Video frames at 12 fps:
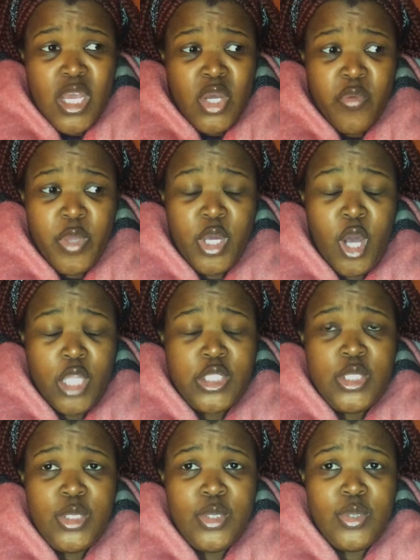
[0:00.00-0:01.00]
We got
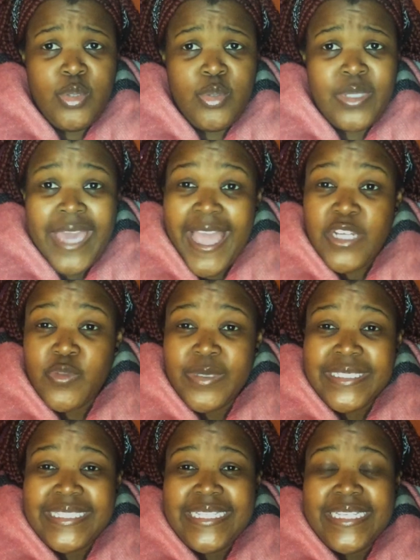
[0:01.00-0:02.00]
to
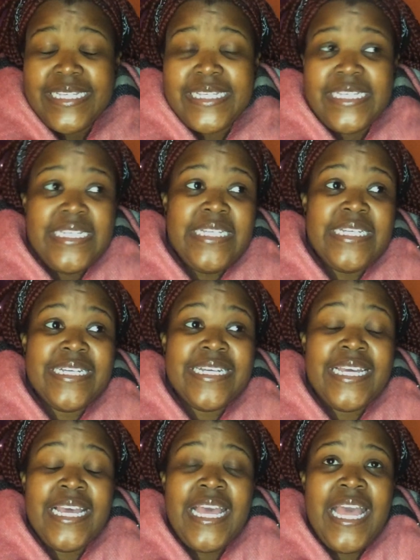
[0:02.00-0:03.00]
casualty.
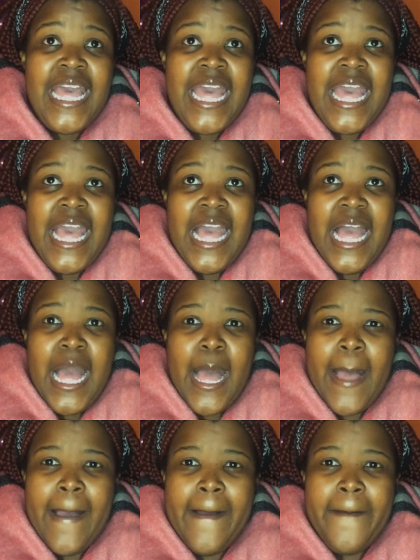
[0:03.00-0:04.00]

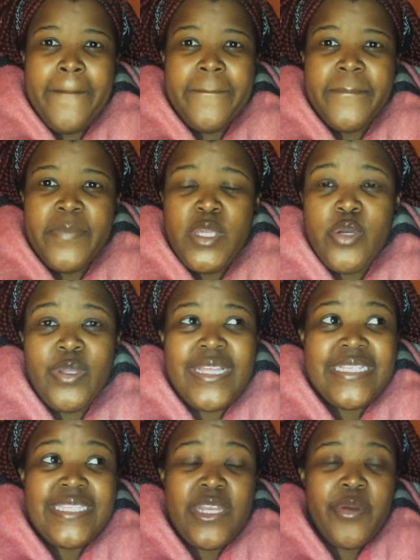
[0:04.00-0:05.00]
They
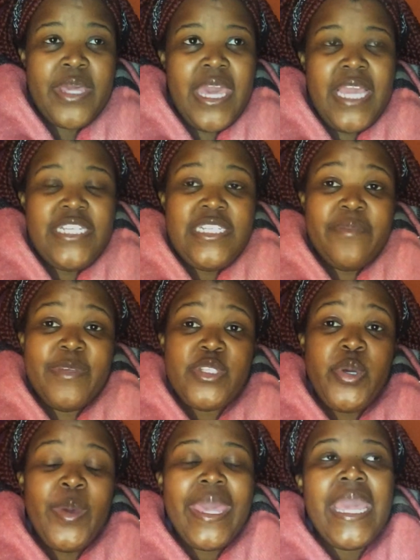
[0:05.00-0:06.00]
said, okay, she must
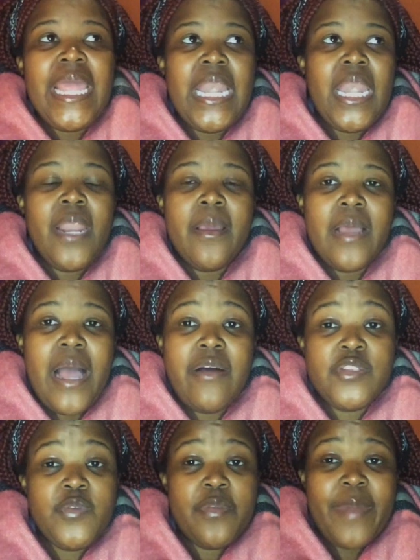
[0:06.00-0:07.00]
go in. I
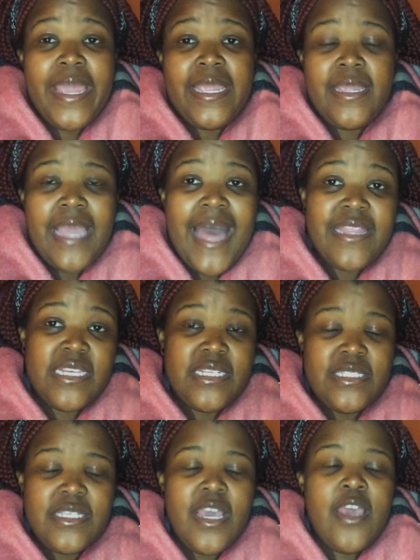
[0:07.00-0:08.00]
was with my other
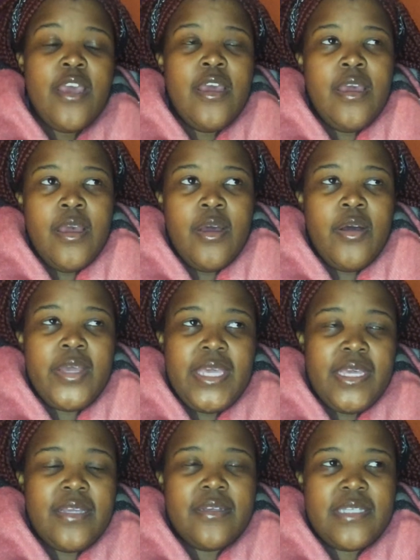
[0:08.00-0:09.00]
niece.
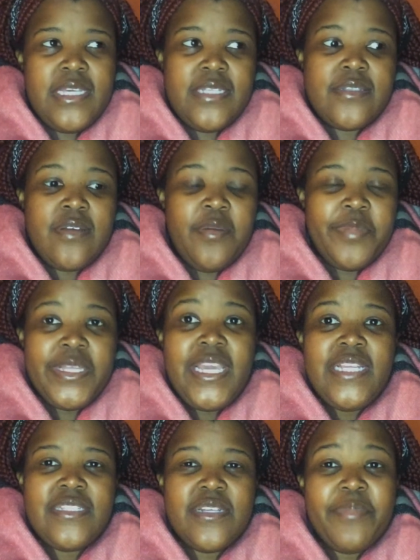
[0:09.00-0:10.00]
Okay, it's
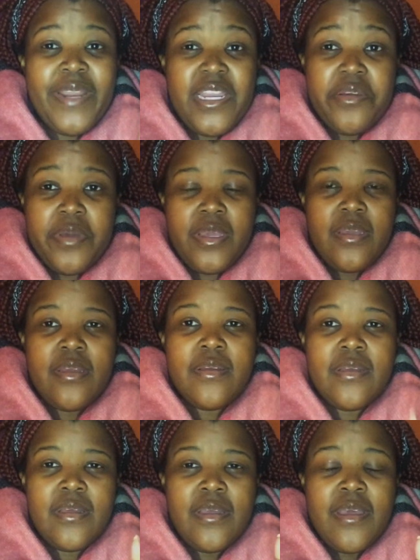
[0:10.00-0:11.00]
complicated, but anyway,
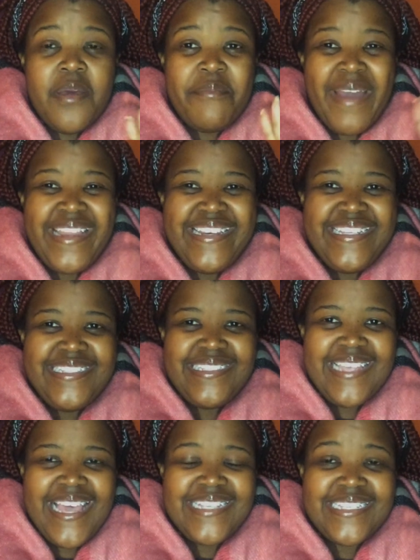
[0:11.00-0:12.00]
my niece
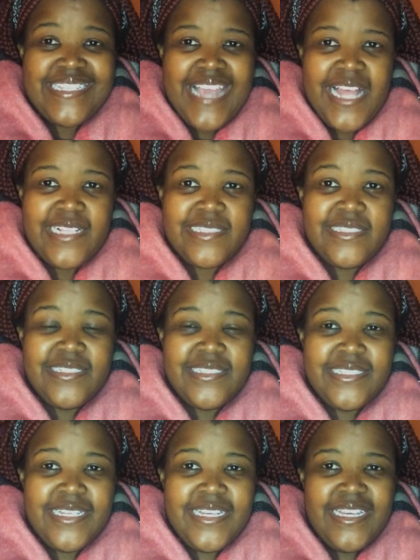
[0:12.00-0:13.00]
has a child.
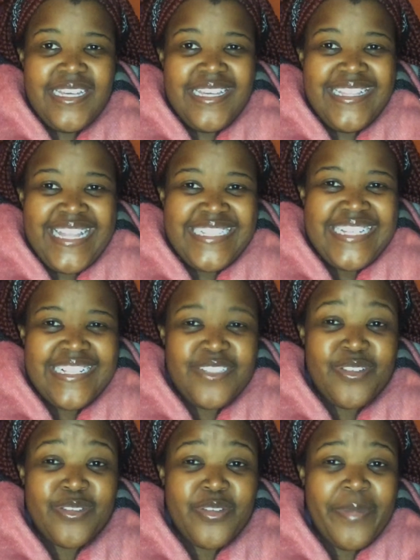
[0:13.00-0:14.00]
That child is
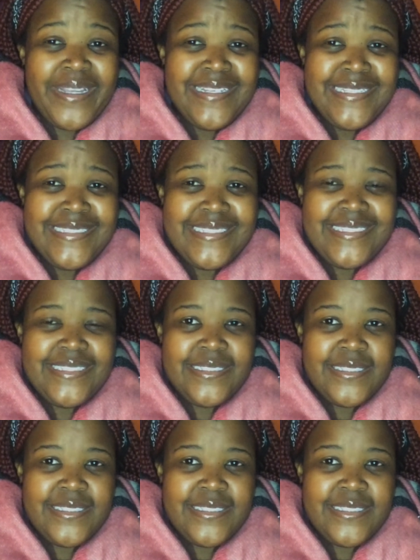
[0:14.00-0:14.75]
also my niece.